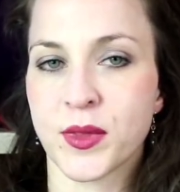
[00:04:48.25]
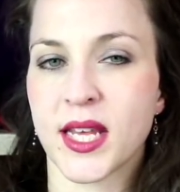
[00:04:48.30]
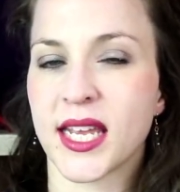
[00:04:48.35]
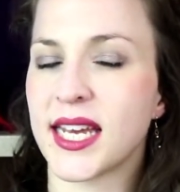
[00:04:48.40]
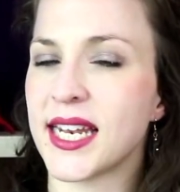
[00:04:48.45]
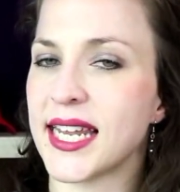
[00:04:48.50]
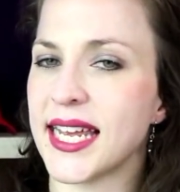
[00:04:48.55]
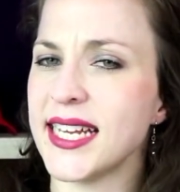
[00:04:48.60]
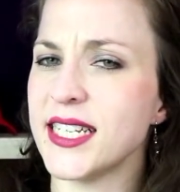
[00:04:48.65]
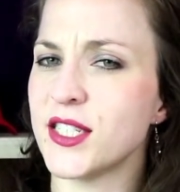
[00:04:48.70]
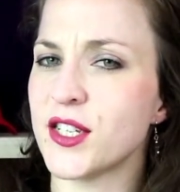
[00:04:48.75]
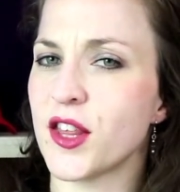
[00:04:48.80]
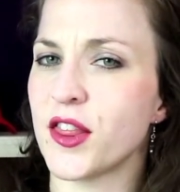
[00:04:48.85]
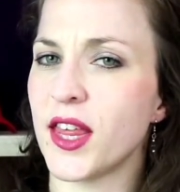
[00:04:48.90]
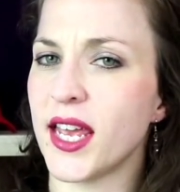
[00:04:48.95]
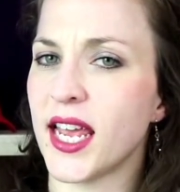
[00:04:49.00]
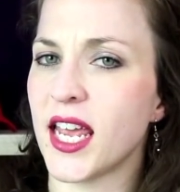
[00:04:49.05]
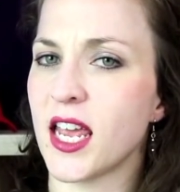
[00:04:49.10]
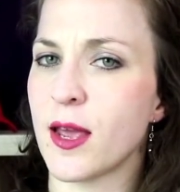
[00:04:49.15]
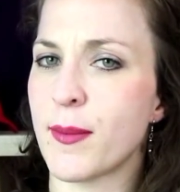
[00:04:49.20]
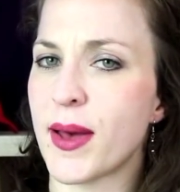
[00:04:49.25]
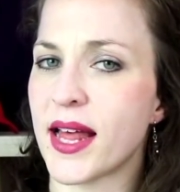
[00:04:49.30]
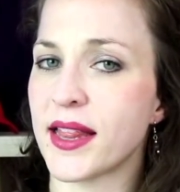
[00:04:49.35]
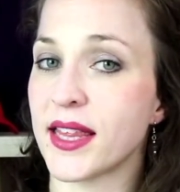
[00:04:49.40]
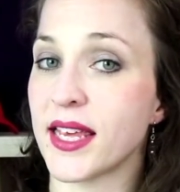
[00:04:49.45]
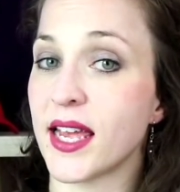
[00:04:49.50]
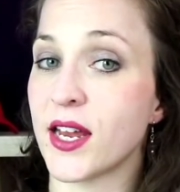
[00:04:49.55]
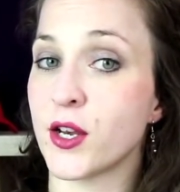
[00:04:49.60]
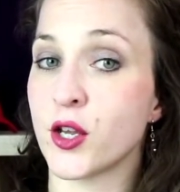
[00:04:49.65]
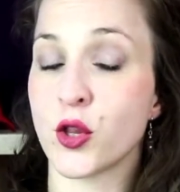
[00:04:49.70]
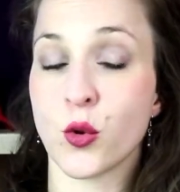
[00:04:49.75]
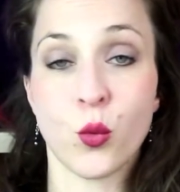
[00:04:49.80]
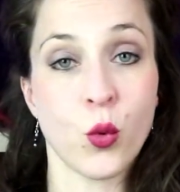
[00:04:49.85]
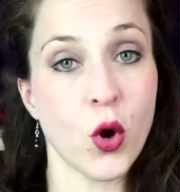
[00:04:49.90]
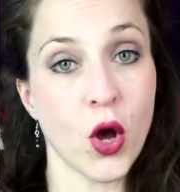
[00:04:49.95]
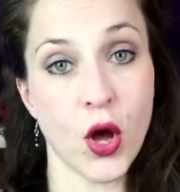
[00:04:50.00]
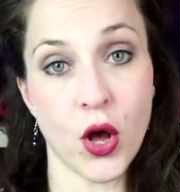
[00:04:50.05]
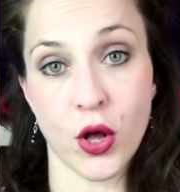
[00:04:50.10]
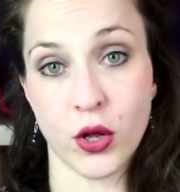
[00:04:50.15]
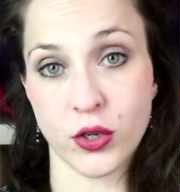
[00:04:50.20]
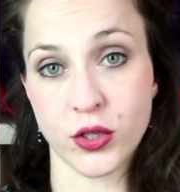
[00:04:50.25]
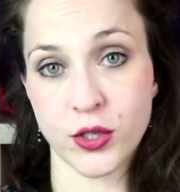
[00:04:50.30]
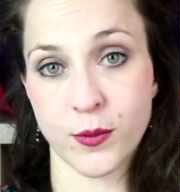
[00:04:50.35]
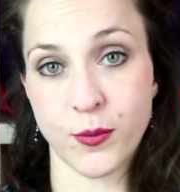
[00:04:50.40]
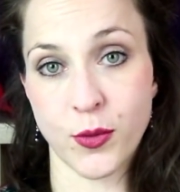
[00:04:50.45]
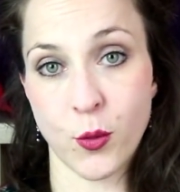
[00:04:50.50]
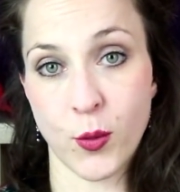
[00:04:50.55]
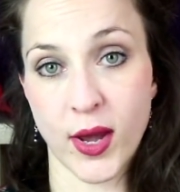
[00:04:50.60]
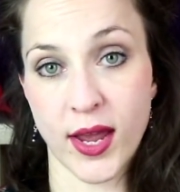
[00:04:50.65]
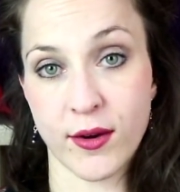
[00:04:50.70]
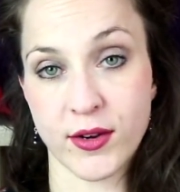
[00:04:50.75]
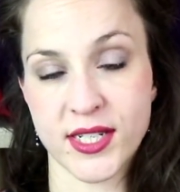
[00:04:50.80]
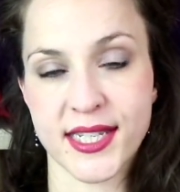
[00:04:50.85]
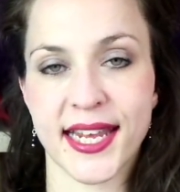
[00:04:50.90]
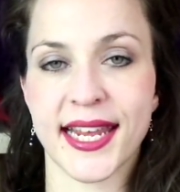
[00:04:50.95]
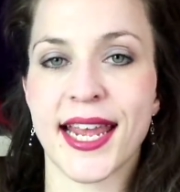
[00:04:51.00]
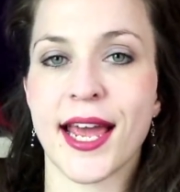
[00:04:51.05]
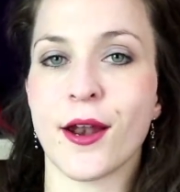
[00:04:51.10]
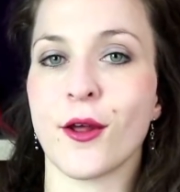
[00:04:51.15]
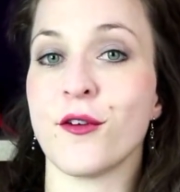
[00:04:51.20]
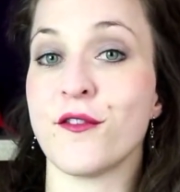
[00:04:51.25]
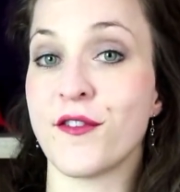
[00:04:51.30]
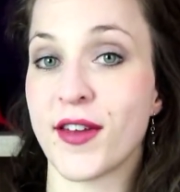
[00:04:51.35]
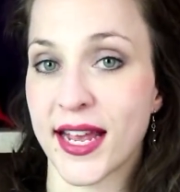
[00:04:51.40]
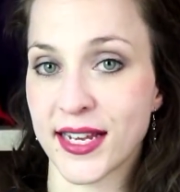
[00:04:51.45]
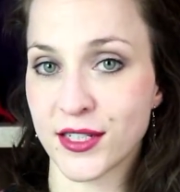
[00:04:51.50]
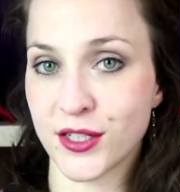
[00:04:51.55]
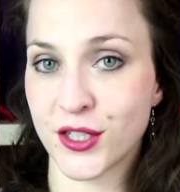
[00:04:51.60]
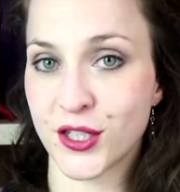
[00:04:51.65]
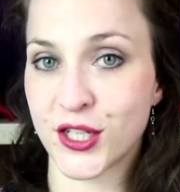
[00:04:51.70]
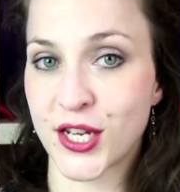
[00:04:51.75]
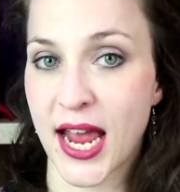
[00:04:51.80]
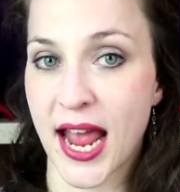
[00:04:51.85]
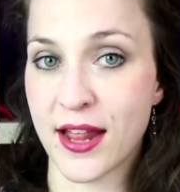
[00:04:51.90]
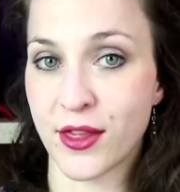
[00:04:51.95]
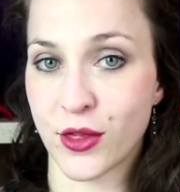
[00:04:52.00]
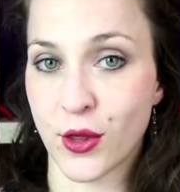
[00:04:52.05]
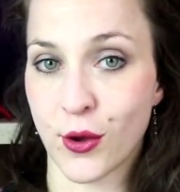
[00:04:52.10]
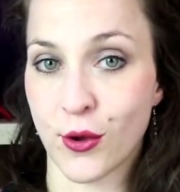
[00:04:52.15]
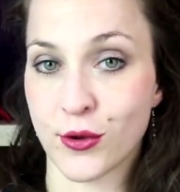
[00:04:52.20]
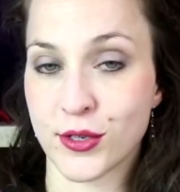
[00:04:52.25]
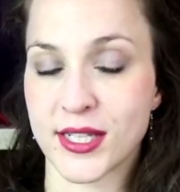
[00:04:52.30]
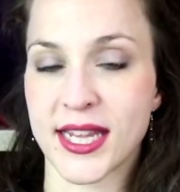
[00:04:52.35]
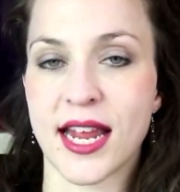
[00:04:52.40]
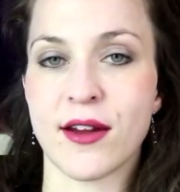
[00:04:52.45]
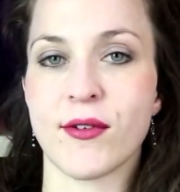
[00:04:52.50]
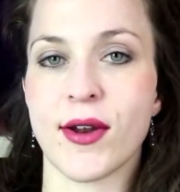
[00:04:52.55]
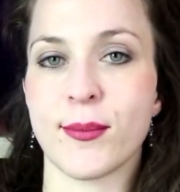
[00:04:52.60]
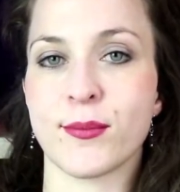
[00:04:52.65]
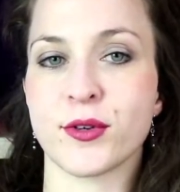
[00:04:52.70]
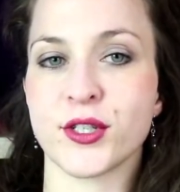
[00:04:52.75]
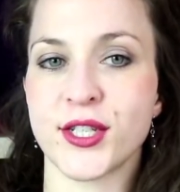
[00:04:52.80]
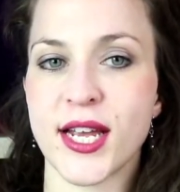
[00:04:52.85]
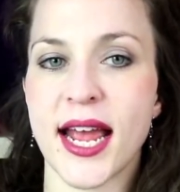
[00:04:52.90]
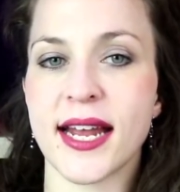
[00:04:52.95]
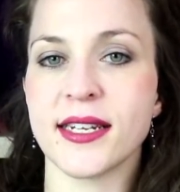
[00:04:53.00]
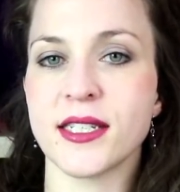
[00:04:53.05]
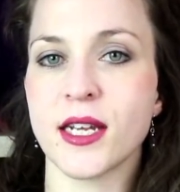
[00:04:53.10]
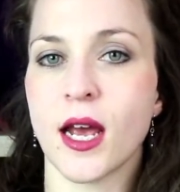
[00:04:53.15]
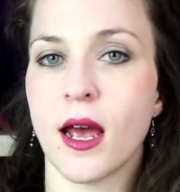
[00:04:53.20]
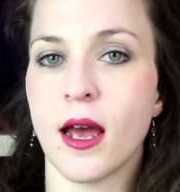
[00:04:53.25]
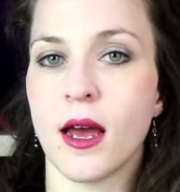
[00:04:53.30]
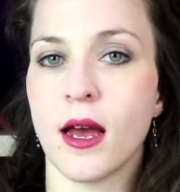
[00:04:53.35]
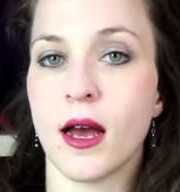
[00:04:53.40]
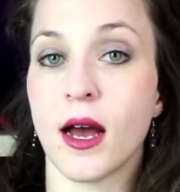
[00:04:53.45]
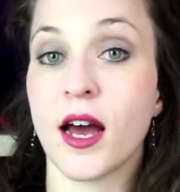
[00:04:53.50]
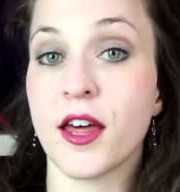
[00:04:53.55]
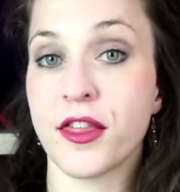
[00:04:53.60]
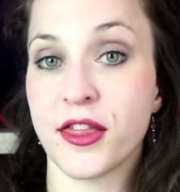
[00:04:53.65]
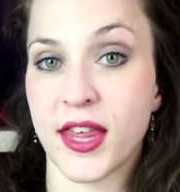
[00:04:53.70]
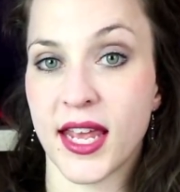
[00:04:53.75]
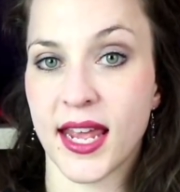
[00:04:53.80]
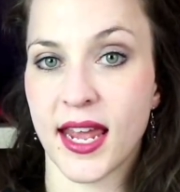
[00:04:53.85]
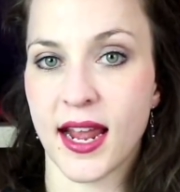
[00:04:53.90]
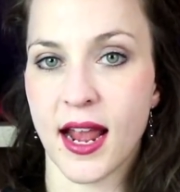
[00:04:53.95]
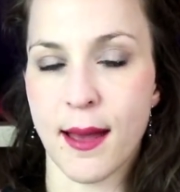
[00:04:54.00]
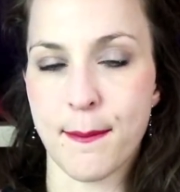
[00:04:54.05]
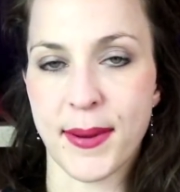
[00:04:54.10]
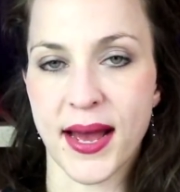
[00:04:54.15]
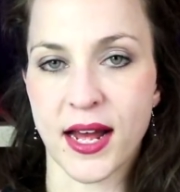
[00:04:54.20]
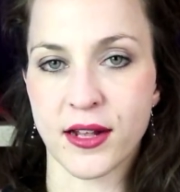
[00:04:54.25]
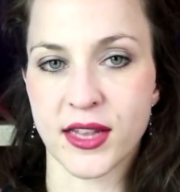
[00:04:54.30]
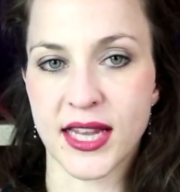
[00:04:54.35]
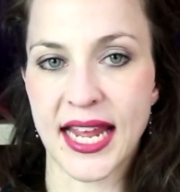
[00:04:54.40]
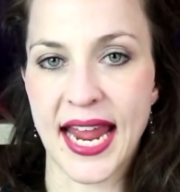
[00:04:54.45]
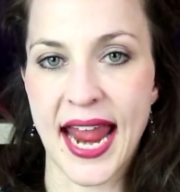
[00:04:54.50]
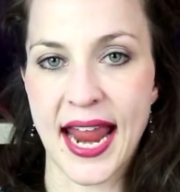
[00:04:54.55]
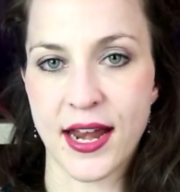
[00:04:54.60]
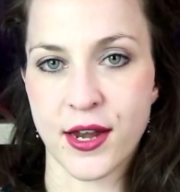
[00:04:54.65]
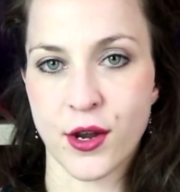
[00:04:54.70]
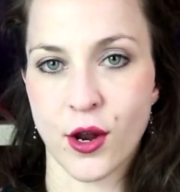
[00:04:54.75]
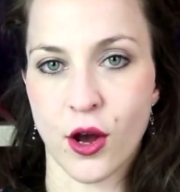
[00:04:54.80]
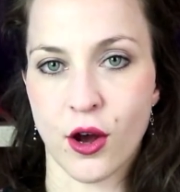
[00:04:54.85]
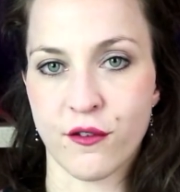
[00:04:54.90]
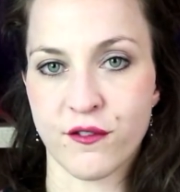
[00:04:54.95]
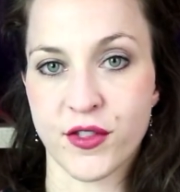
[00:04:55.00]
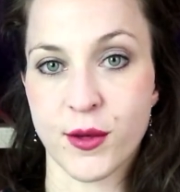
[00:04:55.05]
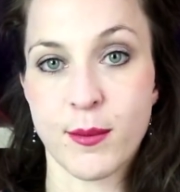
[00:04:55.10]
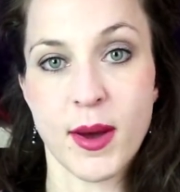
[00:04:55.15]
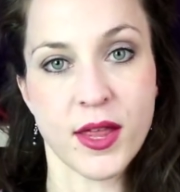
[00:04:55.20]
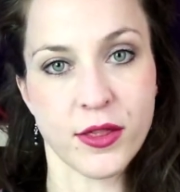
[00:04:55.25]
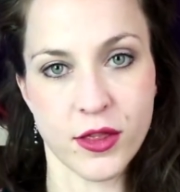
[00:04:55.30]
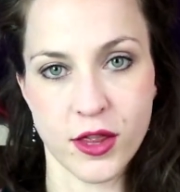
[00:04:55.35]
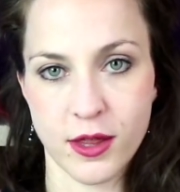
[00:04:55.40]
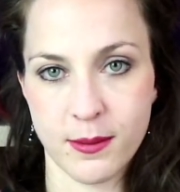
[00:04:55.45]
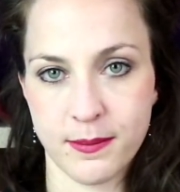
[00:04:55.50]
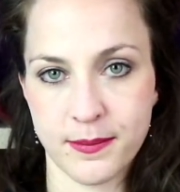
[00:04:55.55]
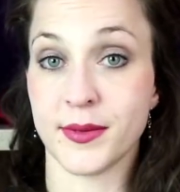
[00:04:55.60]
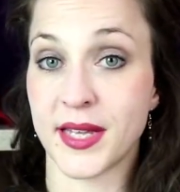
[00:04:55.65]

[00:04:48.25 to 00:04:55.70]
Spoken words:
The elites are thinking about the end of the world, whereas the yellow vests and those they represent are thinking about the end of the month.